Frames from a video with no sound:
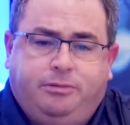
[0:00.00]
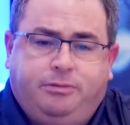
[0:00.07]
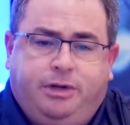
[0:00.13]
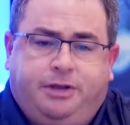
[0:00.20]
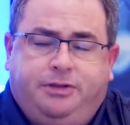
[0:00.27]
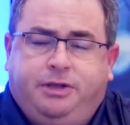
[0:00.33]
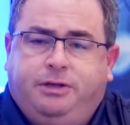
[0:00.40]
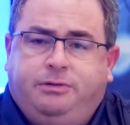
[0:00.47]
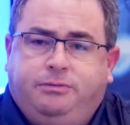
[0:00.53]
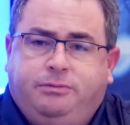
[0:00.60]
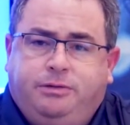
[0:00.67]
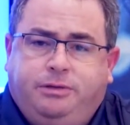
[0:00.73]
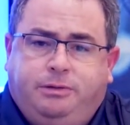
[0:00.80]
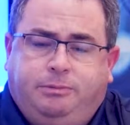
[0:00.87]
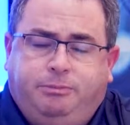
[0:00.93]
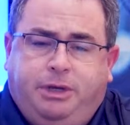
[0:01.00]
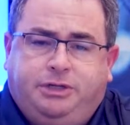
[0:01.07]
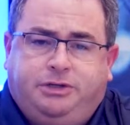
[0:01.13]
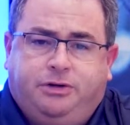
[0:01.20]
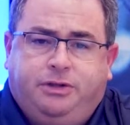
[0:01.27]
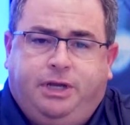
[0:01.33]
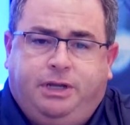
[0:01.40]

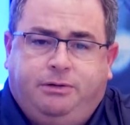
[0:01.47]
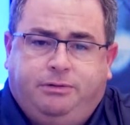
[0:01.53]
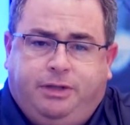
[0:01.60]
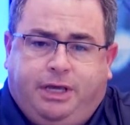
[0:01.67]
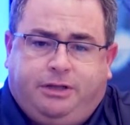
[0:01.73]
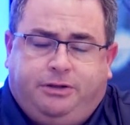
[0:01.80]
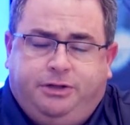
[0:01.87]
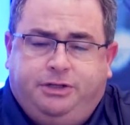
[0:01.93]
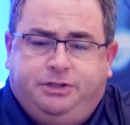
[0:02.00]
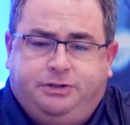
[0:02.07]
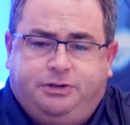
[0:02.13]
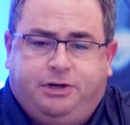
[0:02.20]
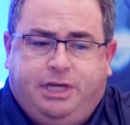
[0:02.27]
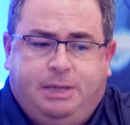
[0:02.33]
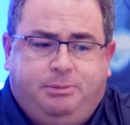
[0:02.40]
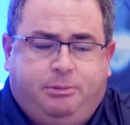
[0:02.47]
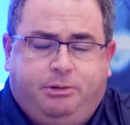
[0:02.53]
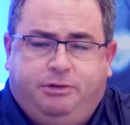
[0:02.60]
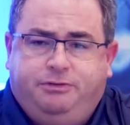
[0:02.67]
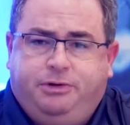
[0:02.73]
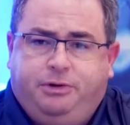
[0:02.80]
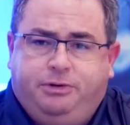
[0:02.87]
clinicians are
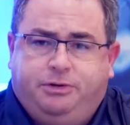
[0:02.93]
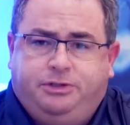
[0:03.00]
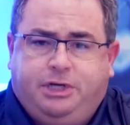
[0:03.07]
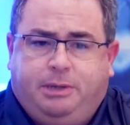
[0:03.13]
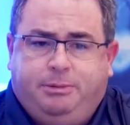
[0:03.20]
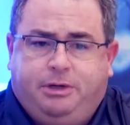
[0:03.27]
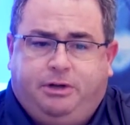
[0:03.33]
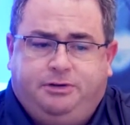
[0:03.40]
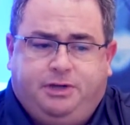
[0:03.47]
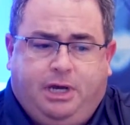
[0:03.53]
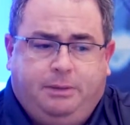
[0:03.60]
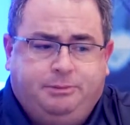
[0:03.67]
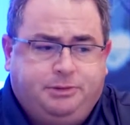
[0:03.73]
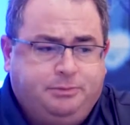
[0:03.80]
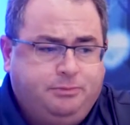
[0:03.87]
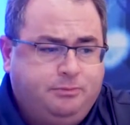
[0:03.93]
capable of doing their job at all times.